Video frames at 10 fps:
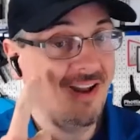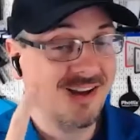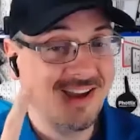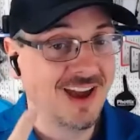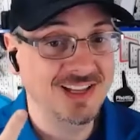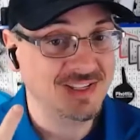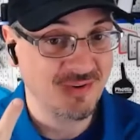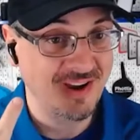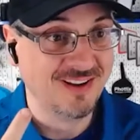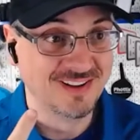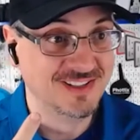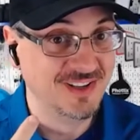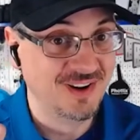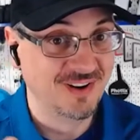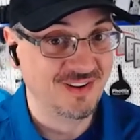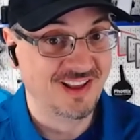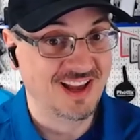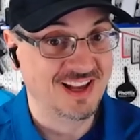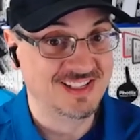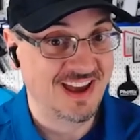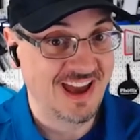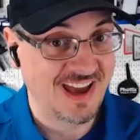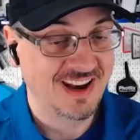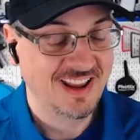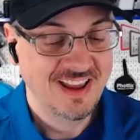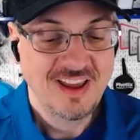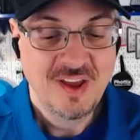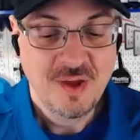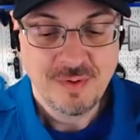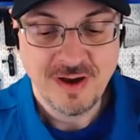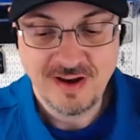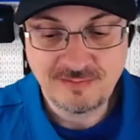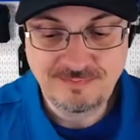all kinds of wrinkles you didn't realize you had. But